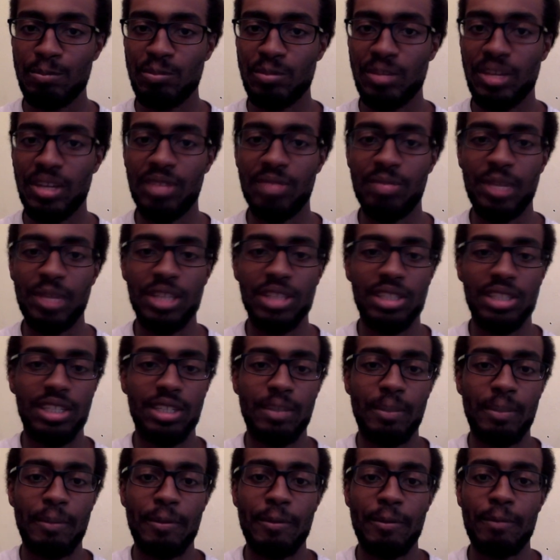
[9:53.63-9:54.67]
and basically,
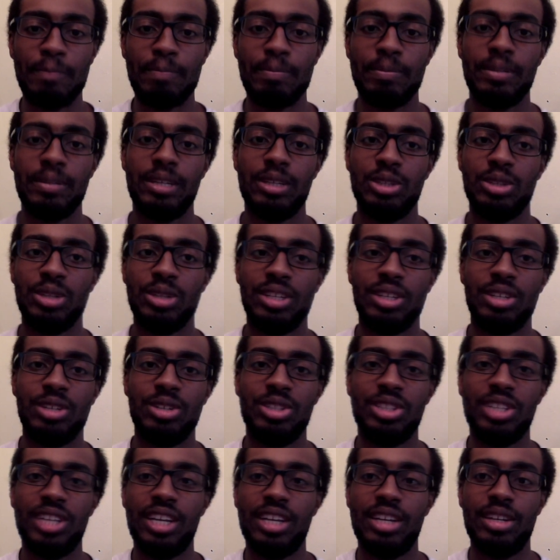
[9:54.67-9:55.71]
trying to
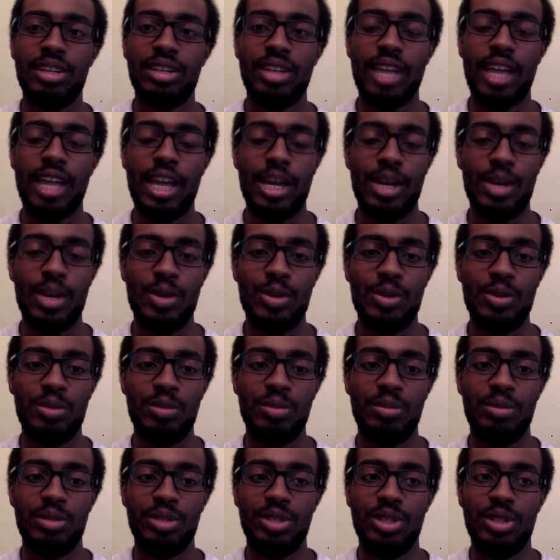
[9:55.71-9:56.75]
understand how
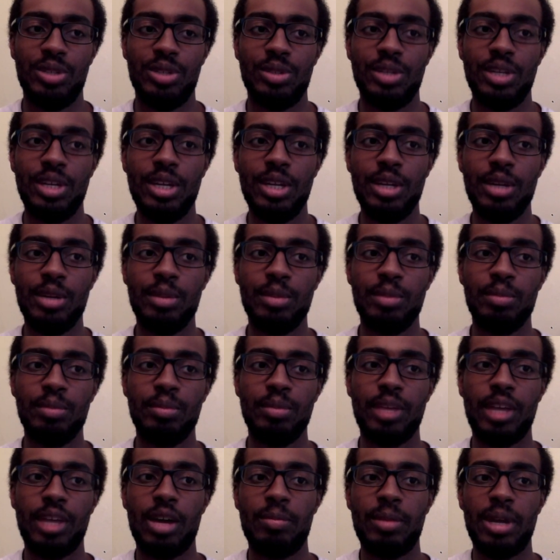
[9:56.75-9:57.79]

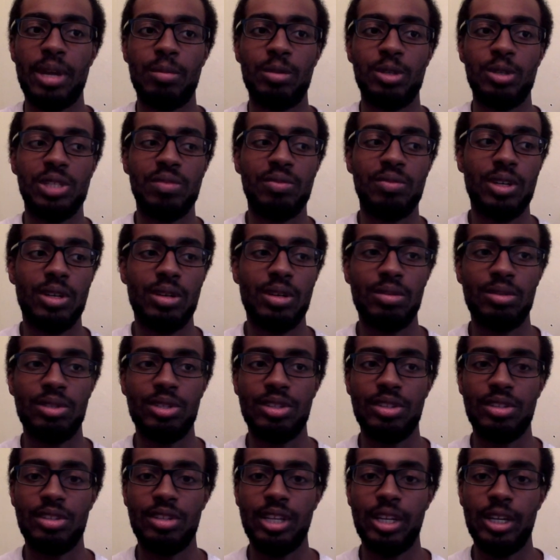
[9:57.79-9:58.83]
mammals evolved,
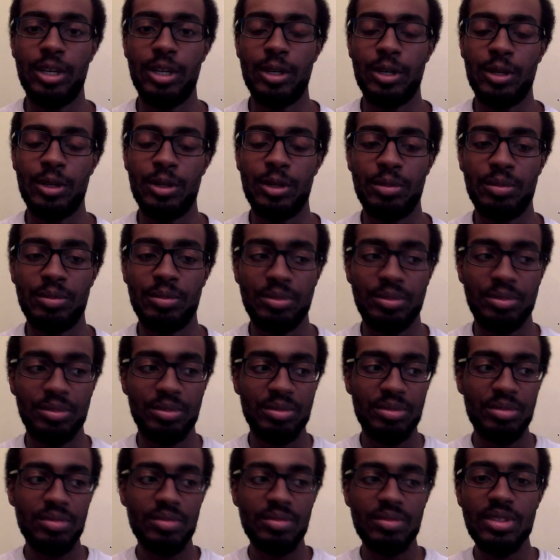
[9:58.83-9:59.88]
their
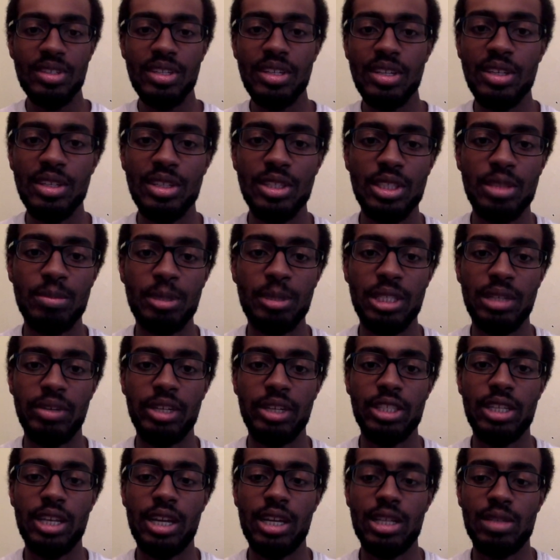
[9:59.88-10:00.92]
specific
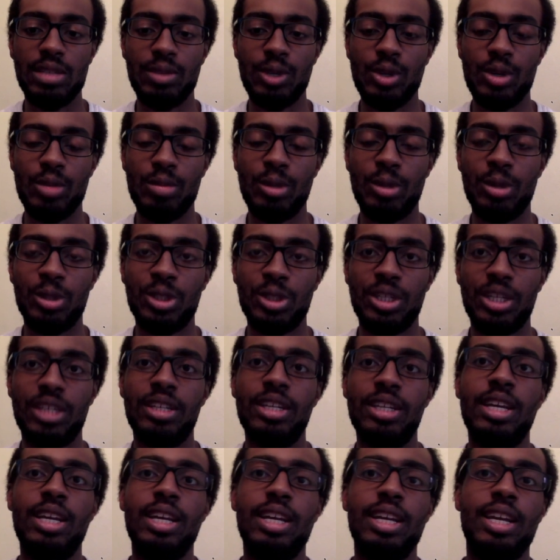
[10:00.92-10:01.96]
styles of locomotion
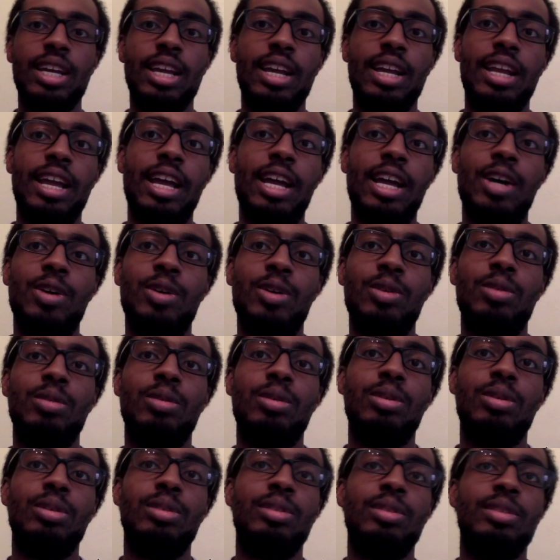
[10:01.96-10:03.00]
and how
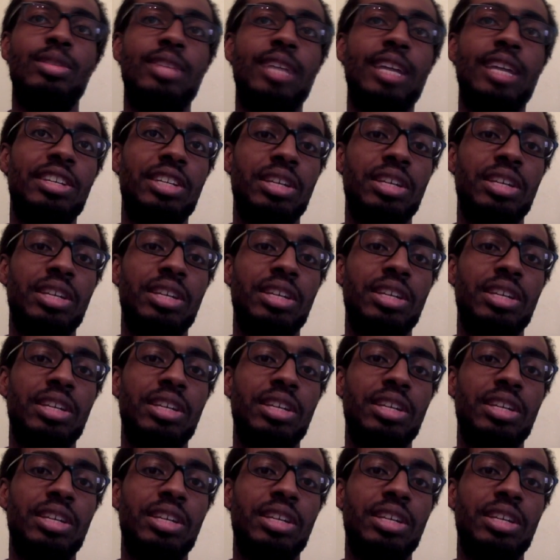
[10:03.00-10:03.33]
that